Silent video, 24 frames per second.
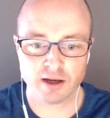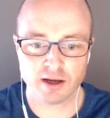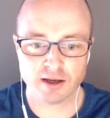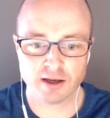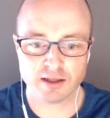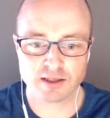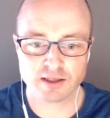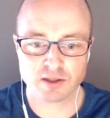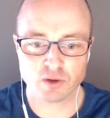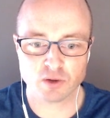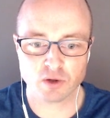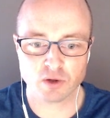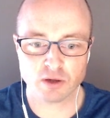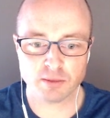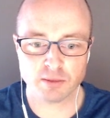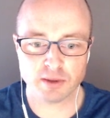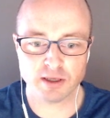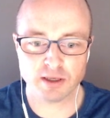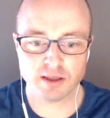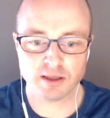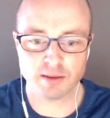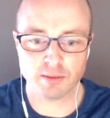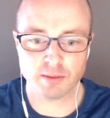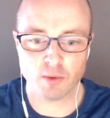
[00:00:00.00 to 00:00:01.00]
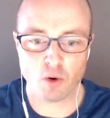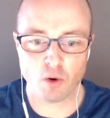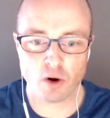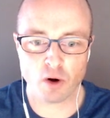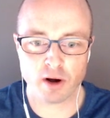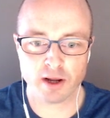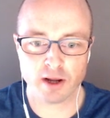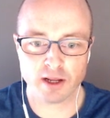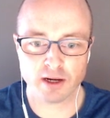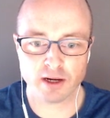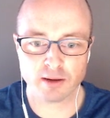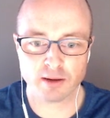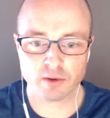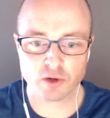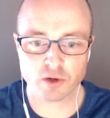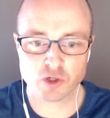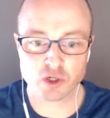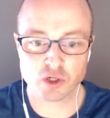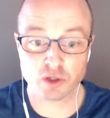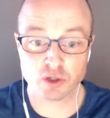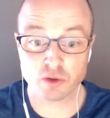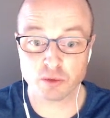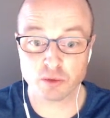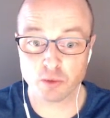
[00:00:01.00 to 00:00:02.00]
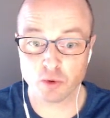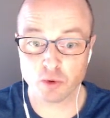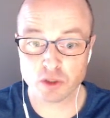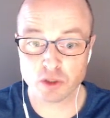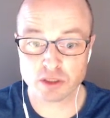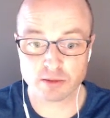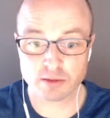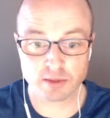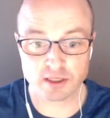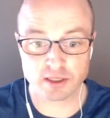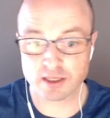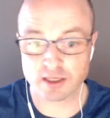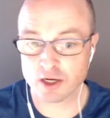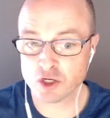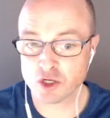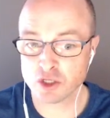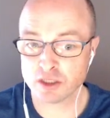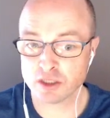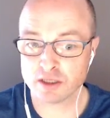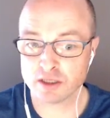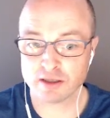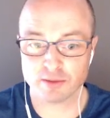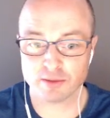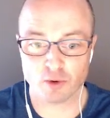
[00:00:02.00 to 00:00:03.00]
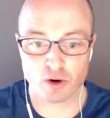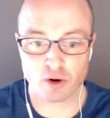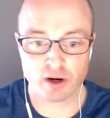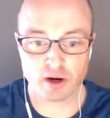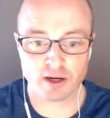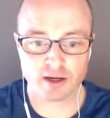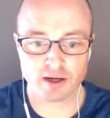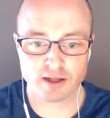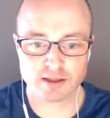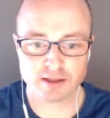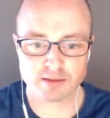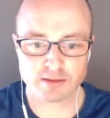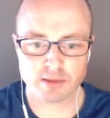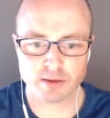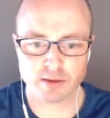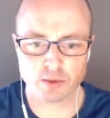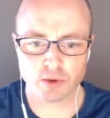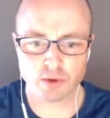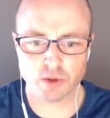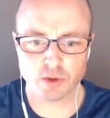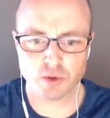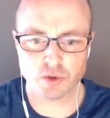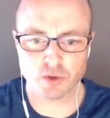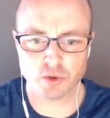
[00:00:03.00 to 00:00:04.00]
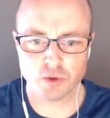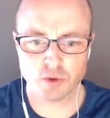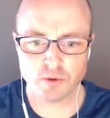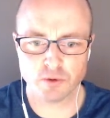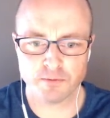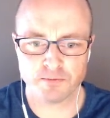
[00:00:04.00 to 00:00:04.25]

It's going to be in the morning. I'm going to try and do most of my sessions in the morning. That's maybe what you do.